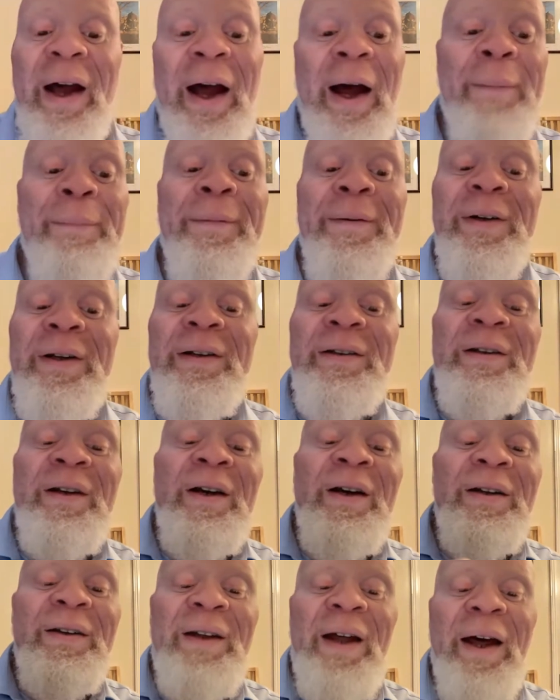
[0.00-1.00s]
happening?
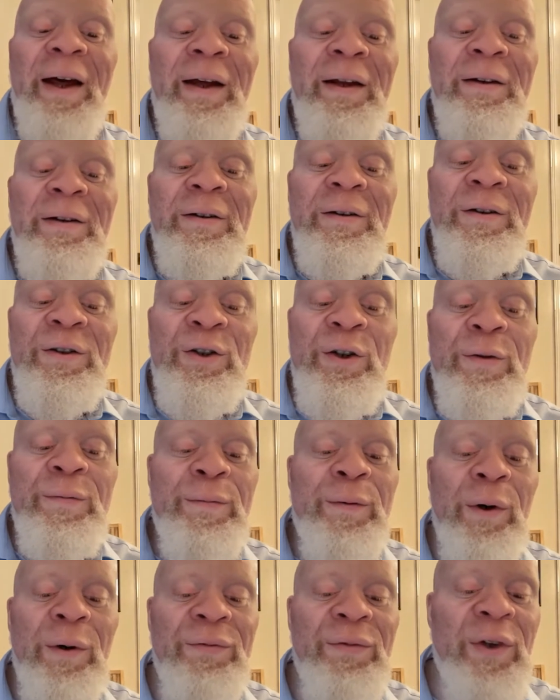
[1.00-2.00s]
Then
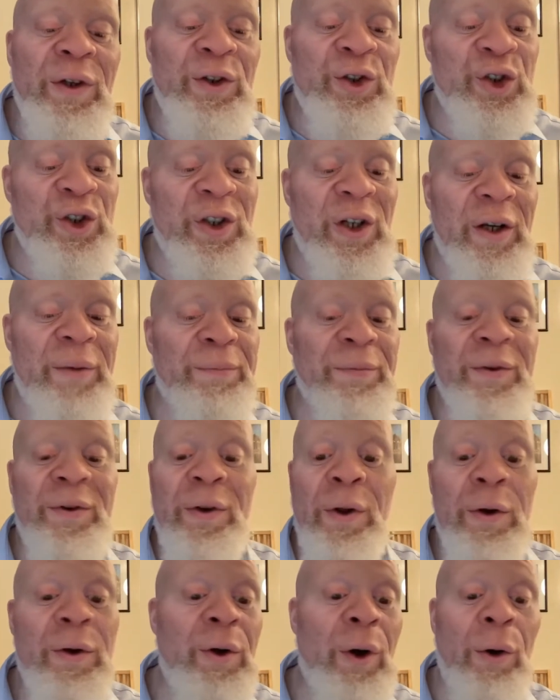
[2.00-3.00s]
you've got the ships
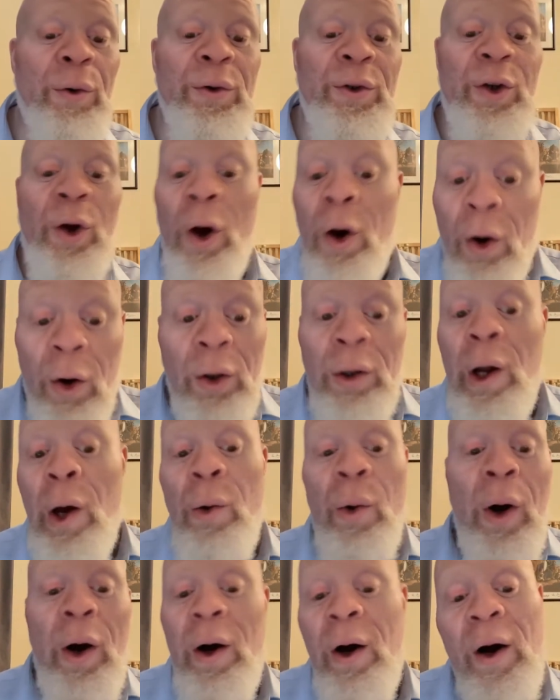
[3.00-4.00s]
that go to
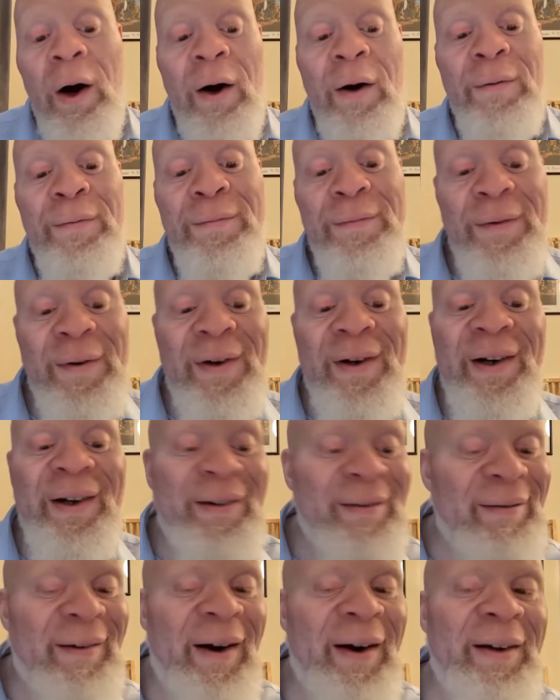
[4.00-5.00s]
Hollow Earth,
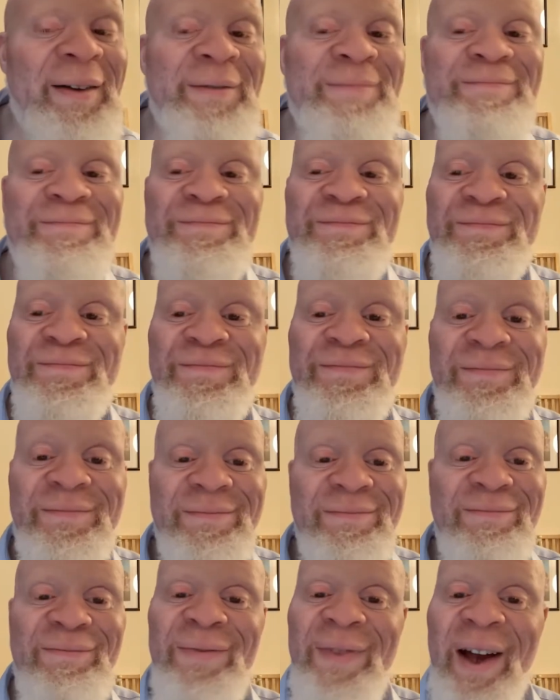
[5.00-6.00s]
right?
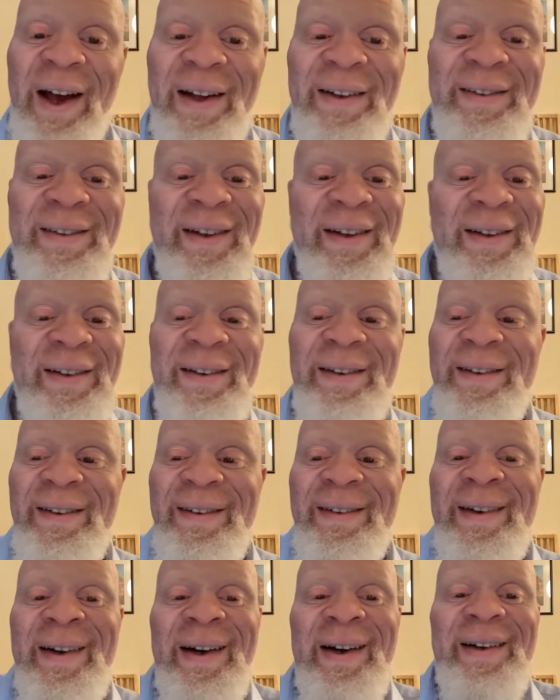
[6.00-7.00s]
And it,
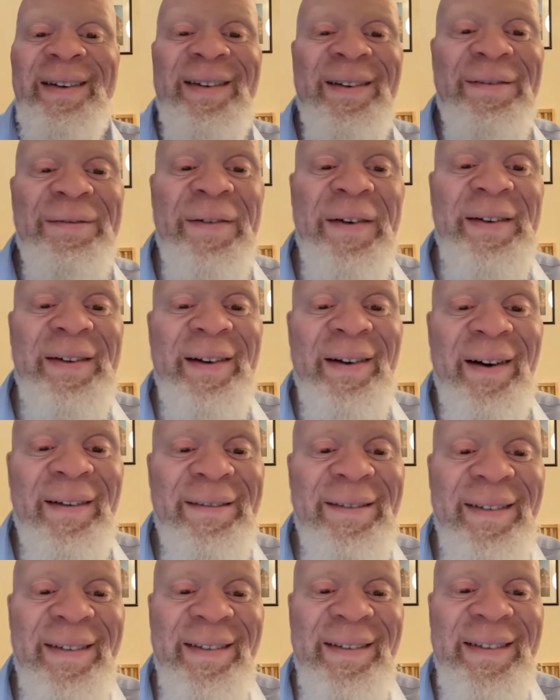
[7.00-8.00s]
the thing that I
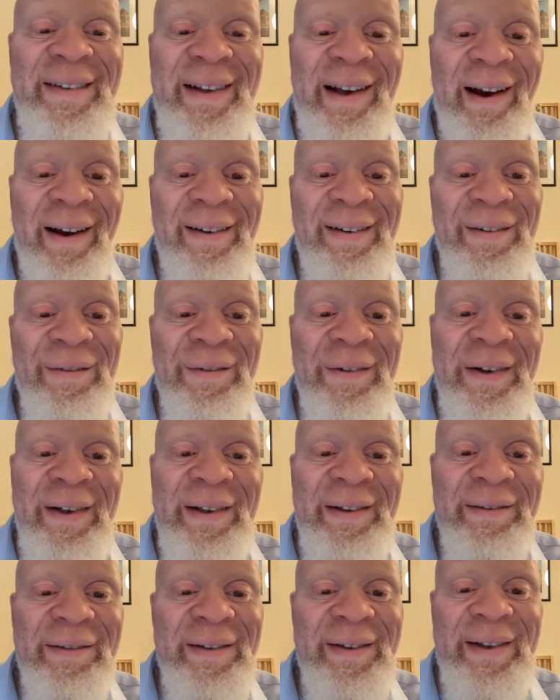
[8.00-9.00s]
thought was kind of
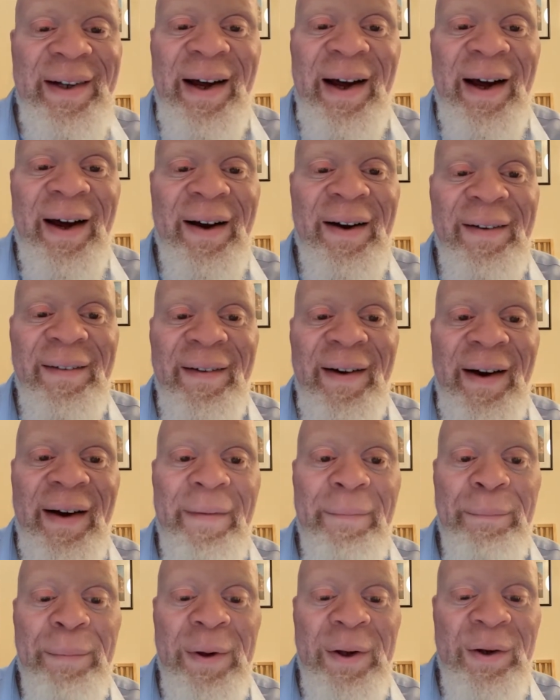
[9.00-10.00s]
weird with that,
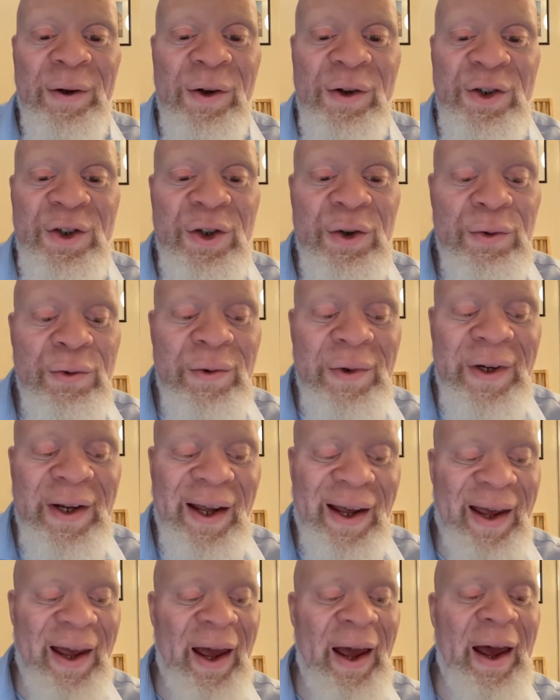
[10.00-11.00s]
right? Because you
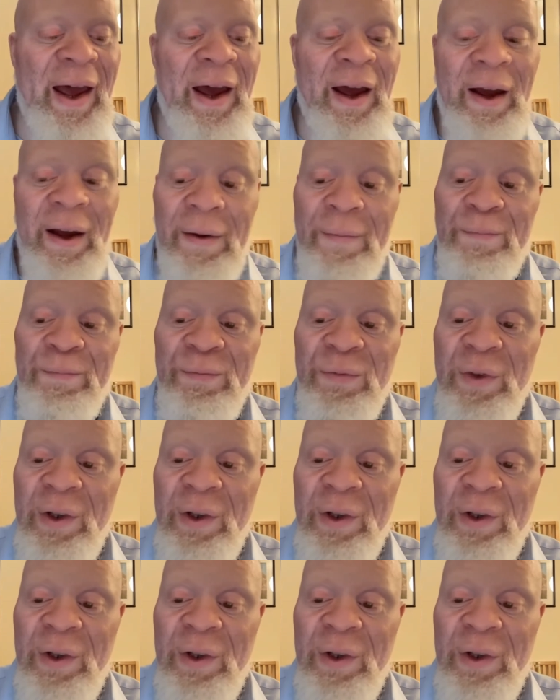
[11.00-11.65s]
get